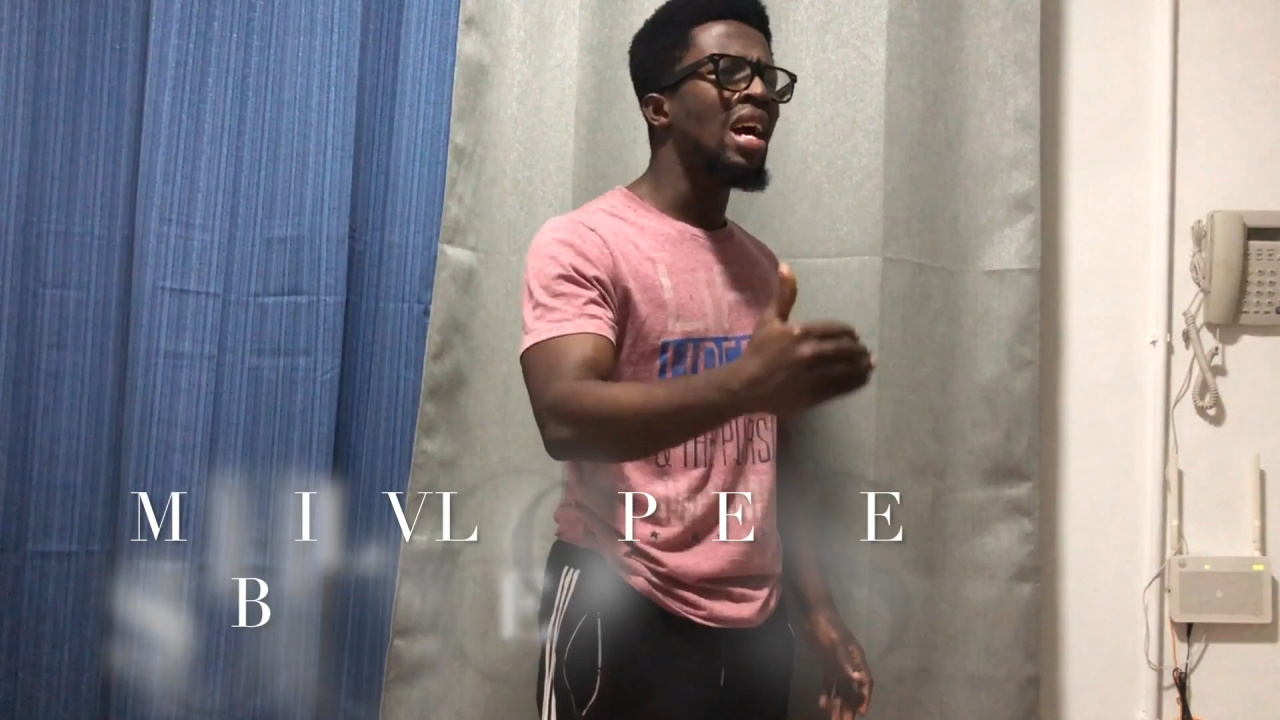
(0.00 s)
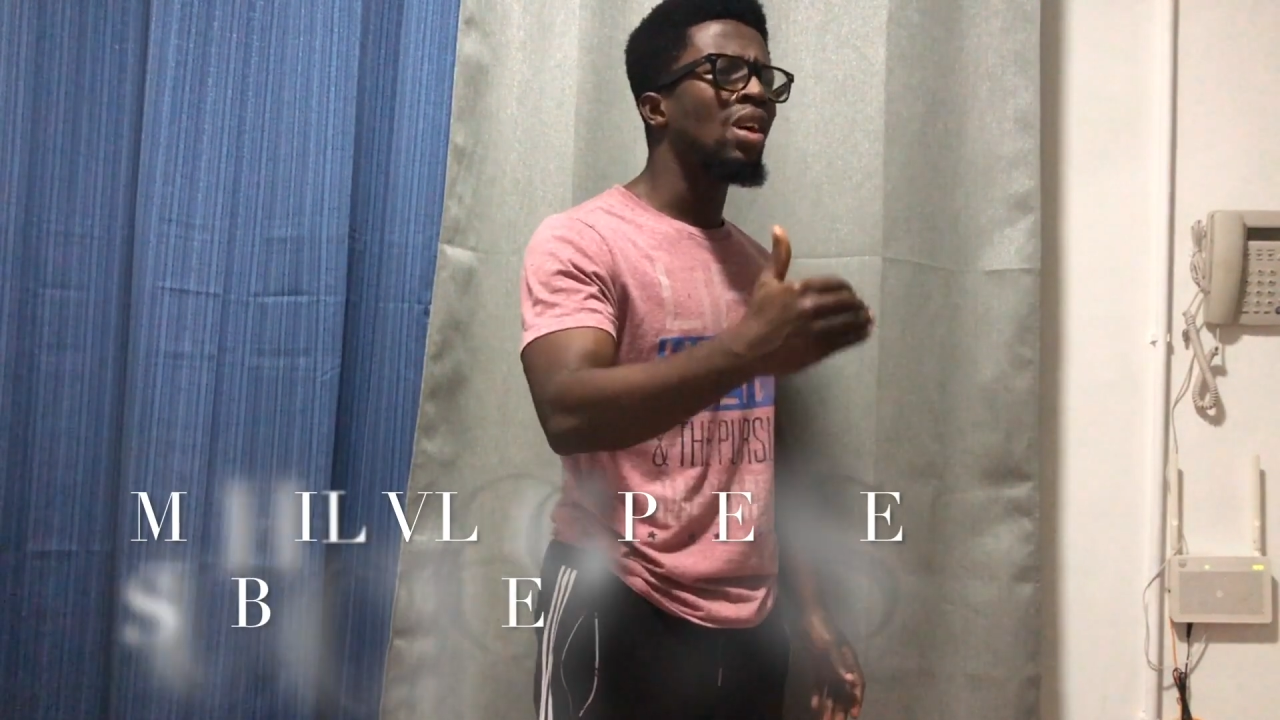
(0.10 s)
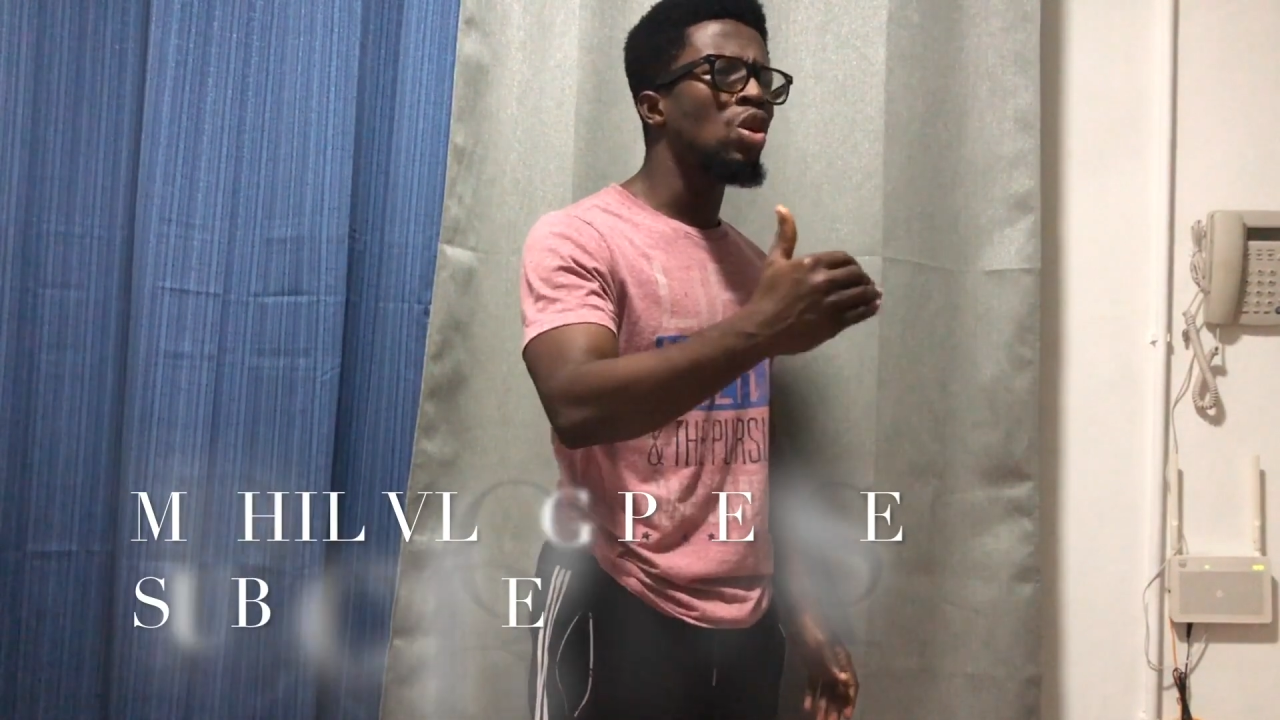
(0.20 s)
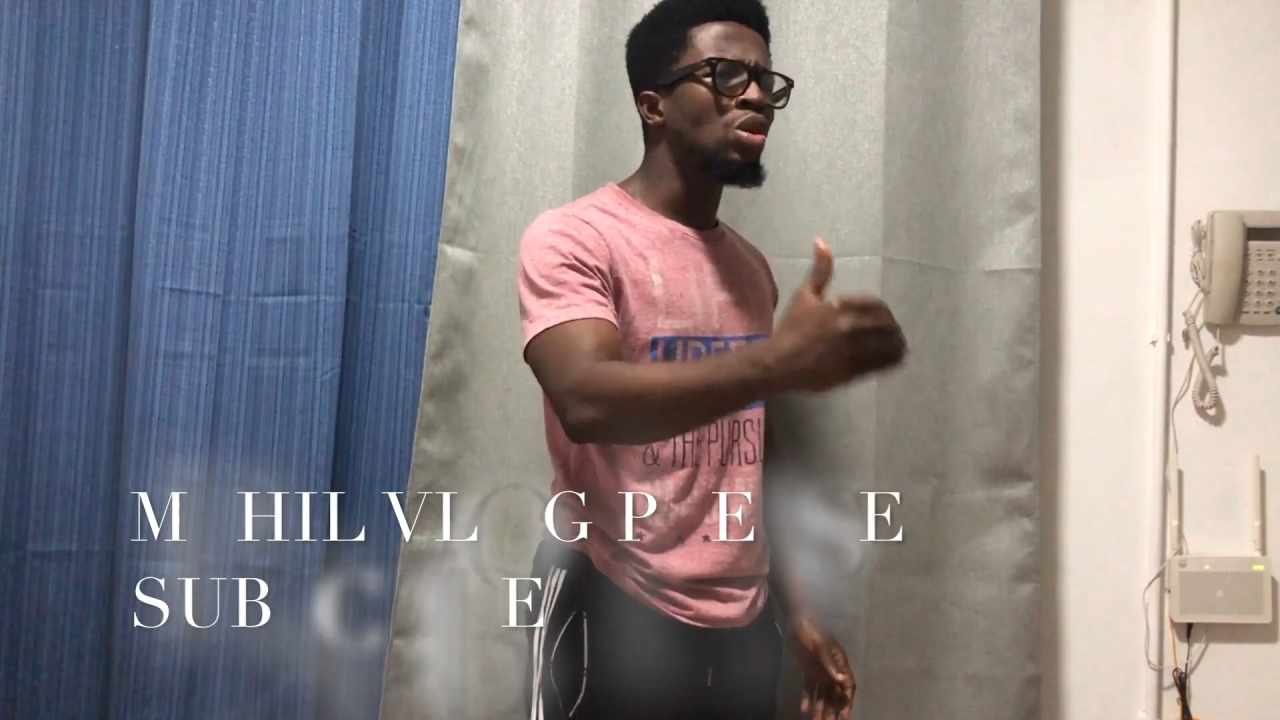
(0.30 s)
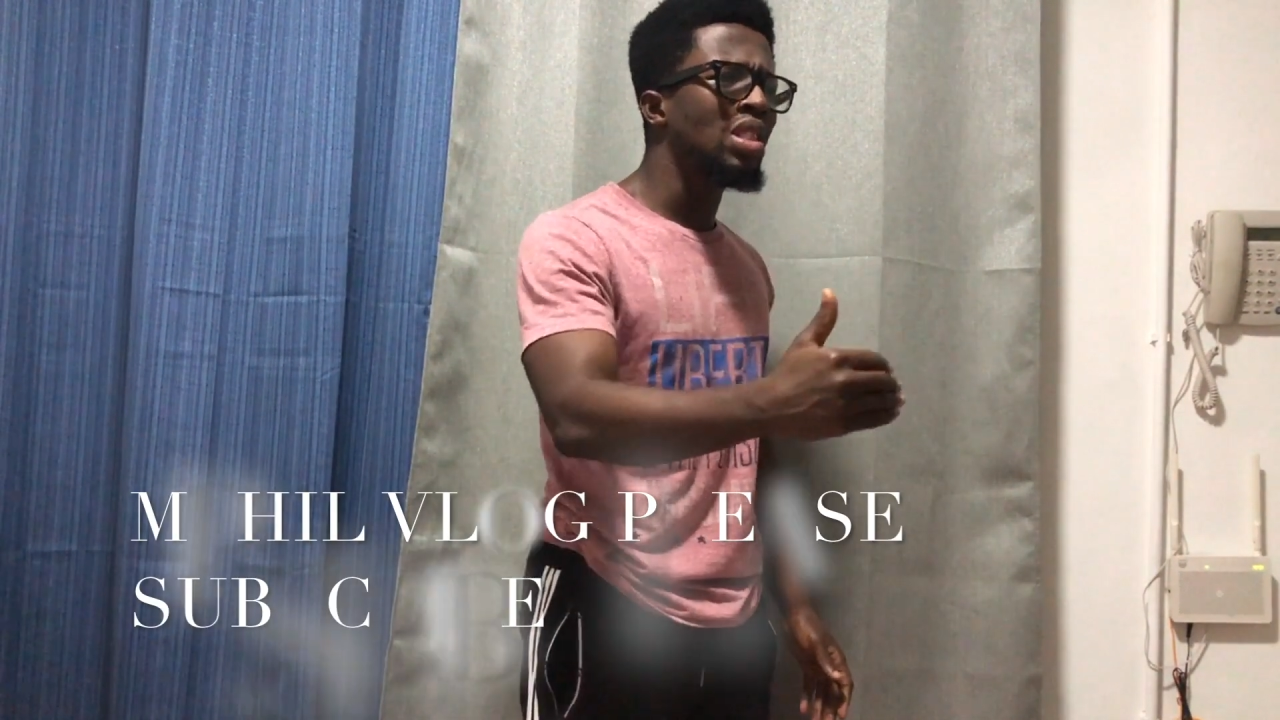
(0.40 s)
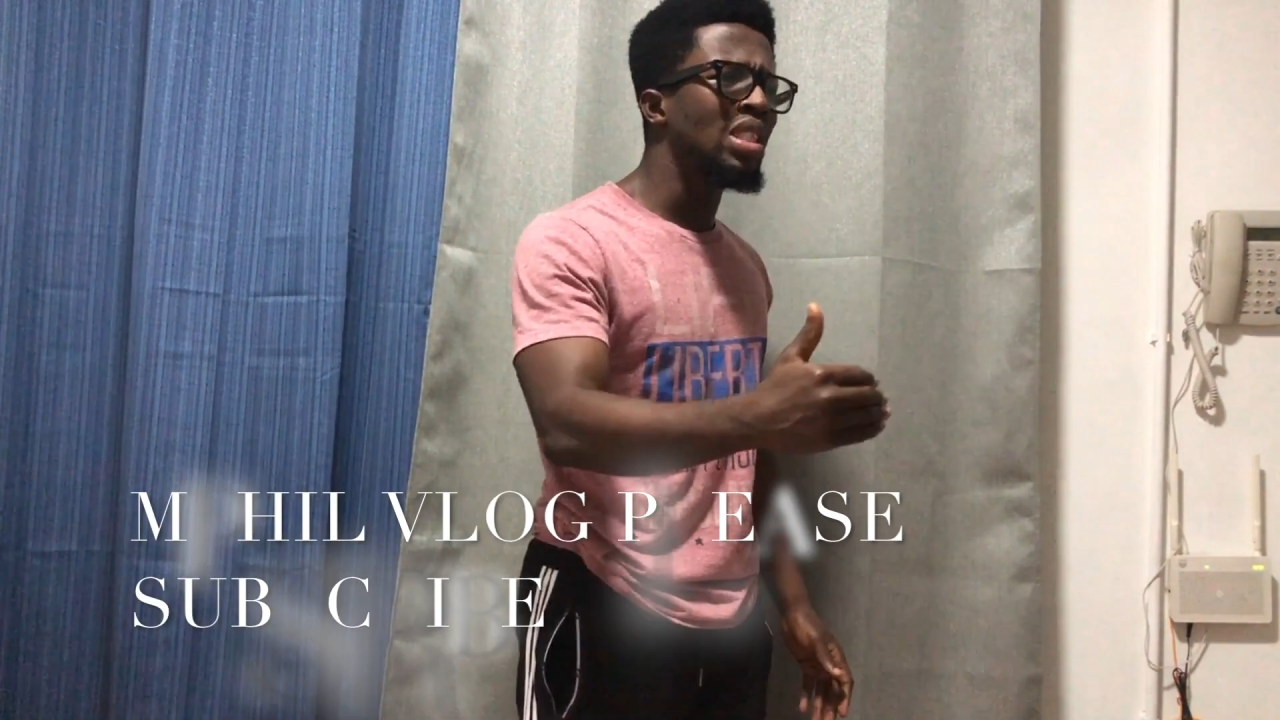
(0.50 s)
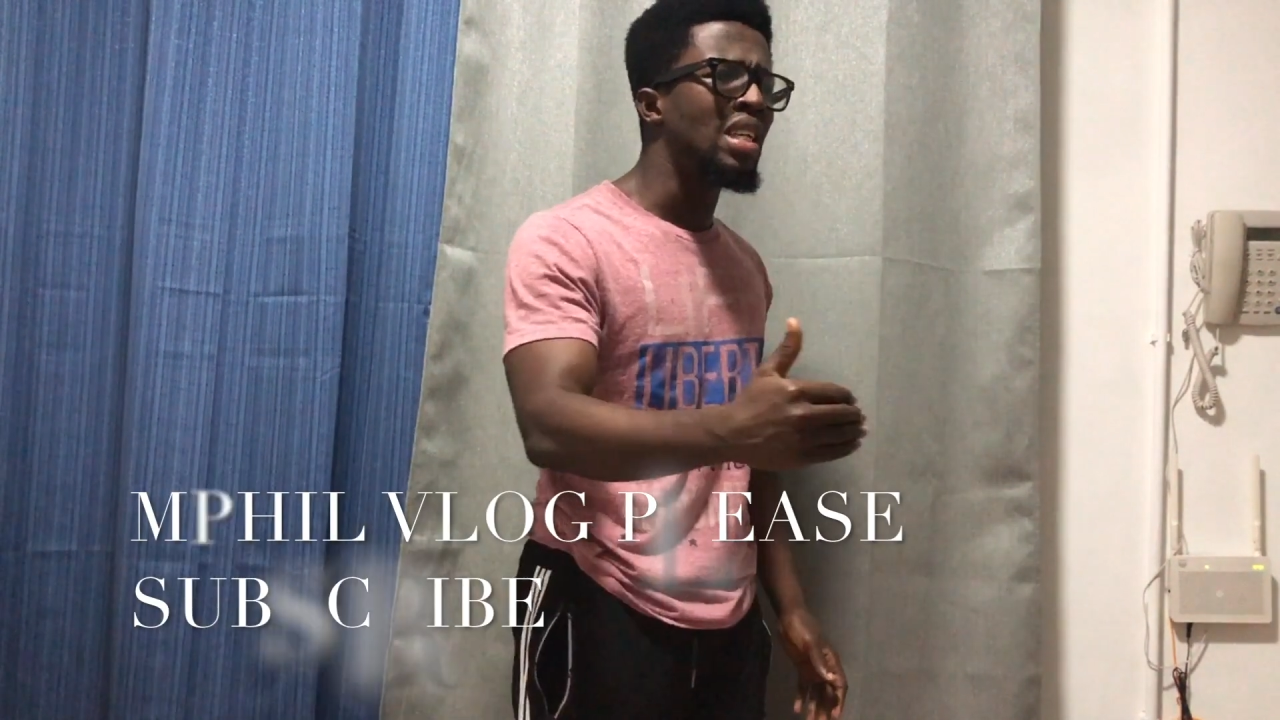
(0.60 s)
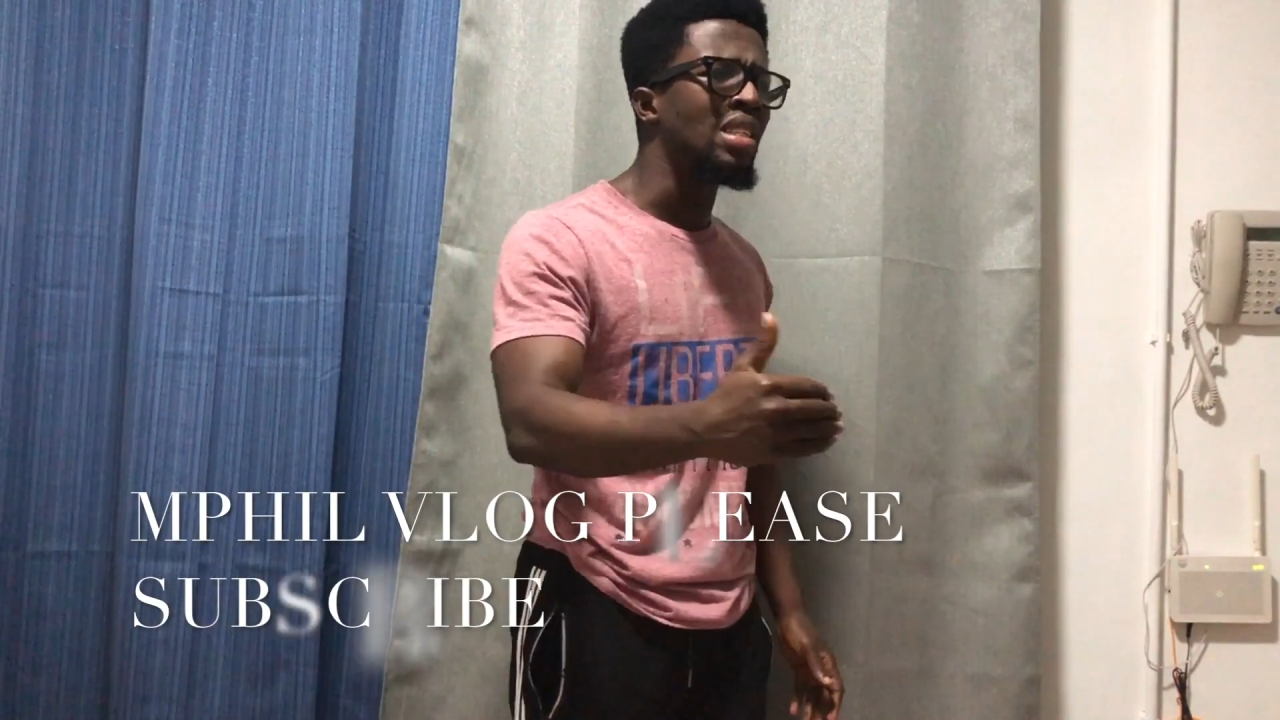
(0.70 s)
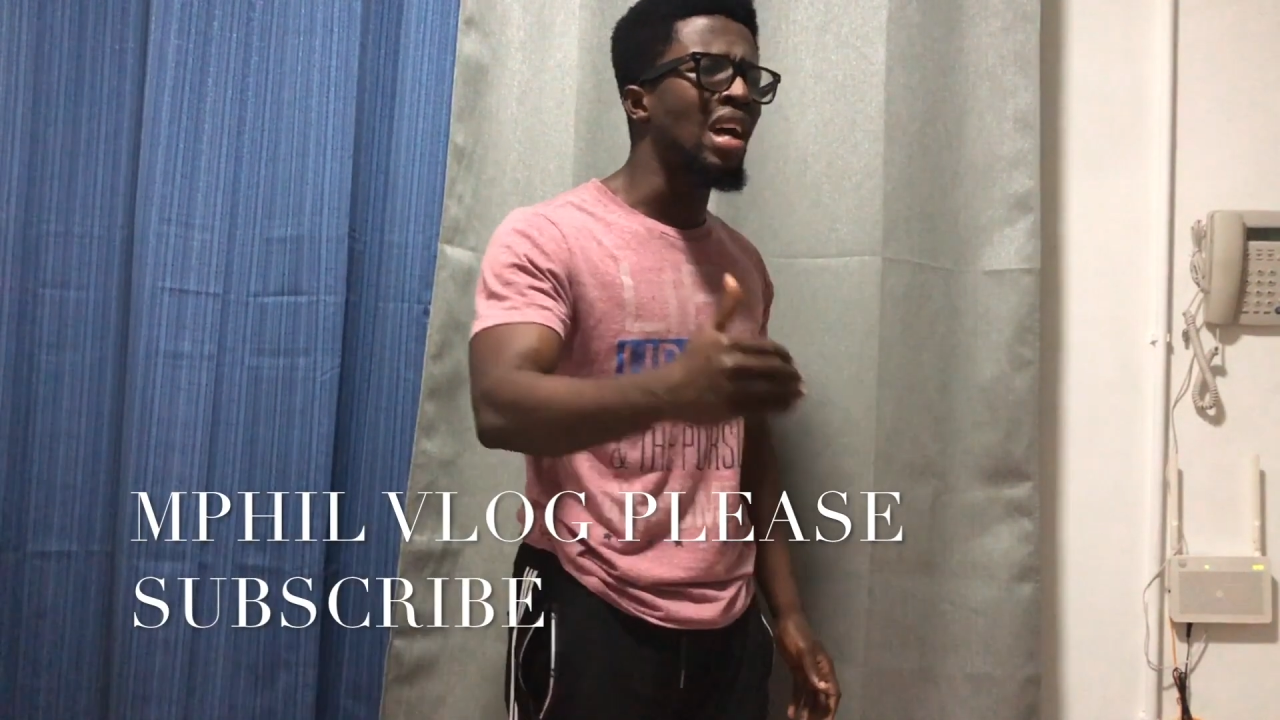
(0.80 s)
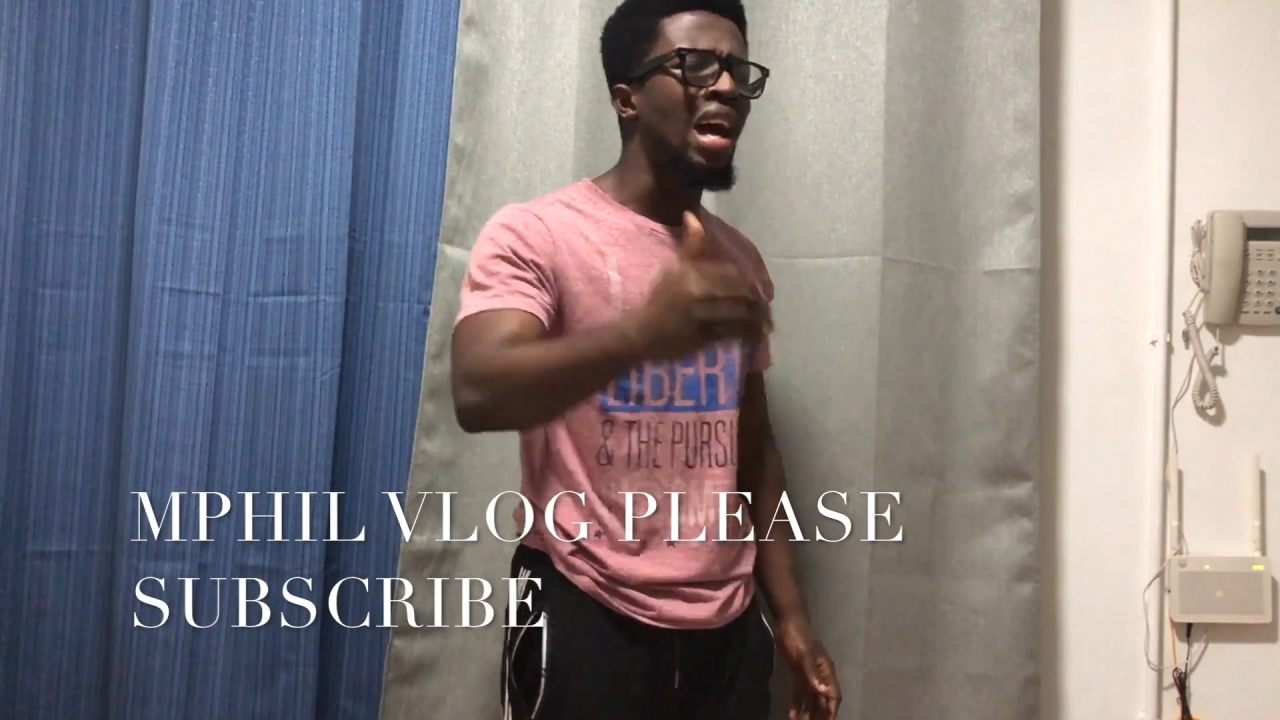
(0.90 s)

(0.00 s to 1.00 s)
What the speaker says: our continent,